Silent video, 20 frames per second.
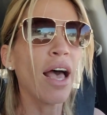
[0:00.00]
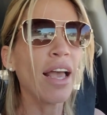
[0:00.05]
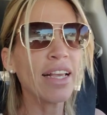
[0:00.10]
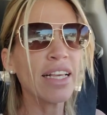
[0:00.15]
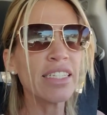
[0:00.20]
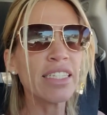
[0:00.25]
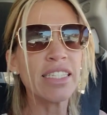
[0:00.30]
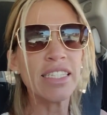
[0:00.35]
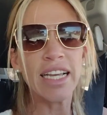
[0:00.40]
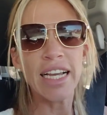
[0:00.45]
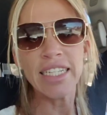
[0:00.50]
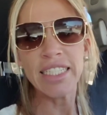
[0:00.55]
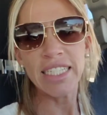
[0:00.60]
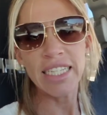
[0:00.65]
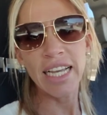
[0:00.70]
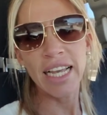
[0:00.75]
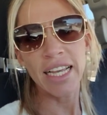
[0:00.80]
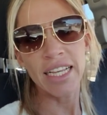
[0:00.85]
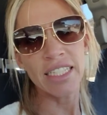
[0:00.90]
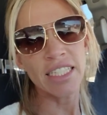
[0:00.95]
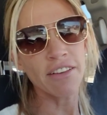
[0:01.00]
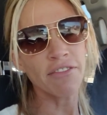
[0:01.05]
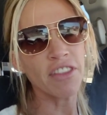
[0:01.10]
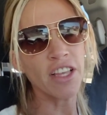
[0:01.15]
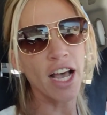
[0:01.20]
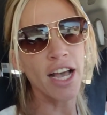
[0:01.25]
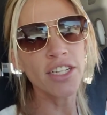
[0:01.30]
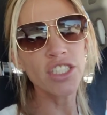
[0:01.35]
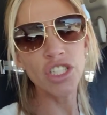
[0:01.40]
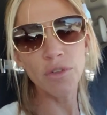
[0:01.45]
I guess the idea is if
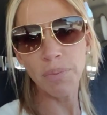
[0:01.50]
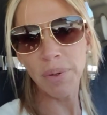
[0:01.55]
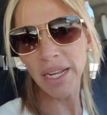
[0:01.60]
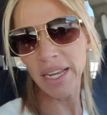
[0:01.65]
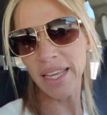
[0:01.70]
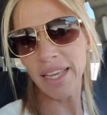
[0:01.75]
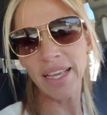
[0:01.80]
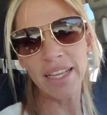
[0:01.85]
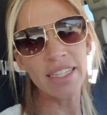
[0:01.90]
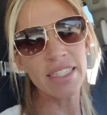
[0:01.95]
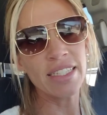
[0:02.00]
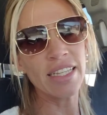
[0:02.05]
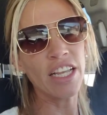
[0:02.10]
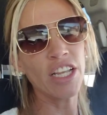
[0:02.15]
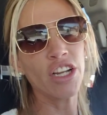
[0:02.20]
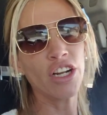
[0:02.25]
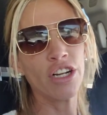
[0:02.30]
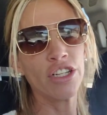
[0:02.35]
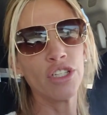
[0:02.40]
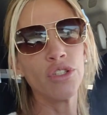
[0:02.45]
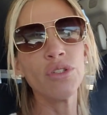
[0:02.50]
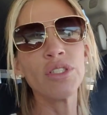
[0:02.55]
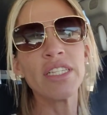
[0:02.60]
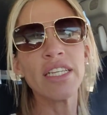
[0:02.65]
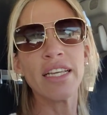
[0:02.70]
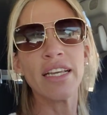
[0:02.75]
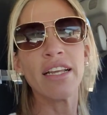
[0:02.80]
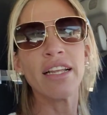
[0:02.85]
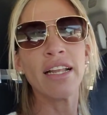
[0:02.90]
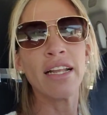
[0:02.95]
the underpinning is that you're
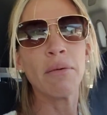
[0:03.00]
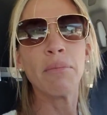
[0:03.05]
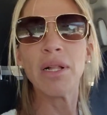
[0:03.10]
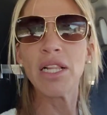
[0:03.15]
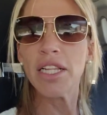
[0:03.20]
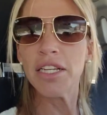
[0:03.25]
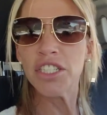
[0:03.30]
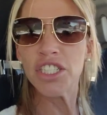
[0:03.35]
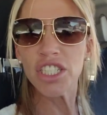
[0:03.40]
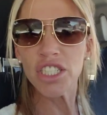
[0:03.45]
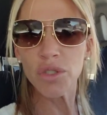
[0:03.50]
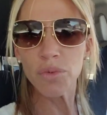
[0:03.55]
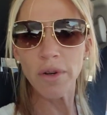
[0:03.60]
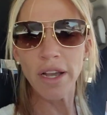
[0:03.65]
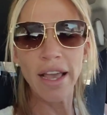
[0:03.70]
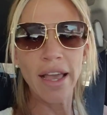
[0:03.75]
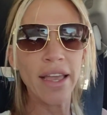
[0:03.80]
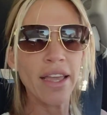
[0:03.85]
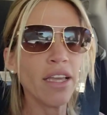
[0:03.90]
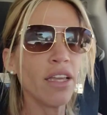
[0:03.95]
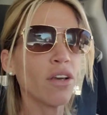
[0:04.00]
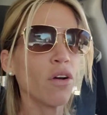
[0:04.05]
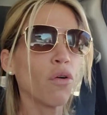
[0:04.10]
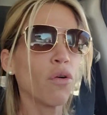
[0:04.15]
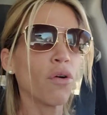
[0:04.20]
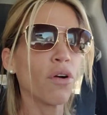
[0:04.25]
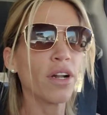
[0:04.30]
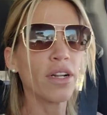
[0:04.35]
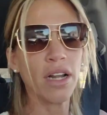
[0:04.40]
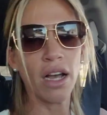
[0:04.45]
using it in a malicious way
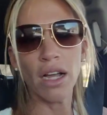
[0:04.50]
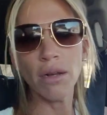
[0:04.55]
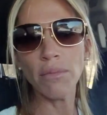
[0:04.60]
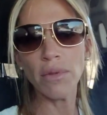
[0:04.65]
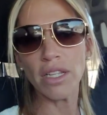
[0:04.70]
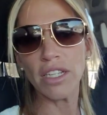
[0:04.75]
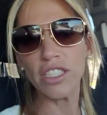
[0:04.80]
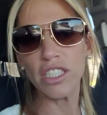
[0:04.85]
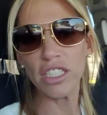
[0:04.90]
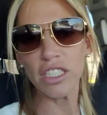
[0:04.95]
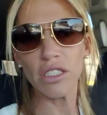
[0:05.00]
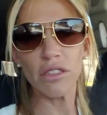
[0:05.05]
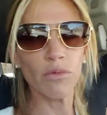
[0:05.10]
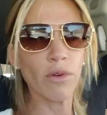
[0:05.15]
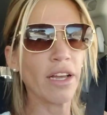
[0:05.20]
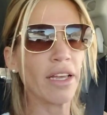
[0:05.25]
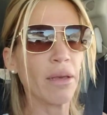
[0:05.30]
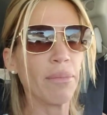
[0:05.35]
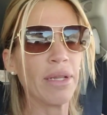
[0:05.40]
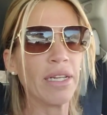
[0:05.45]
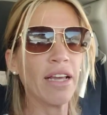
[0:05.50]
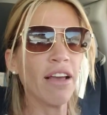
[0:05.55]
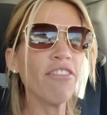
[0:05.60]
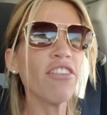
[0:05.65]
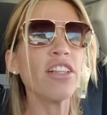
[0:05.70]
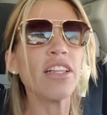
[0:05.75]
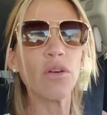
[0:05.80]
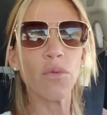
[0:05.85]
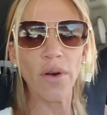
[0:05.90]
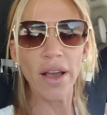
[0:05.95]
or a non-malicious way, a
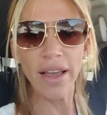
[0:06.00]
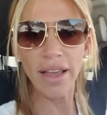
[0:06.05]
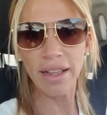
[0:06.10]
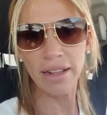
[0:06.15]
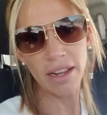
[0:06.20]
benevolent way.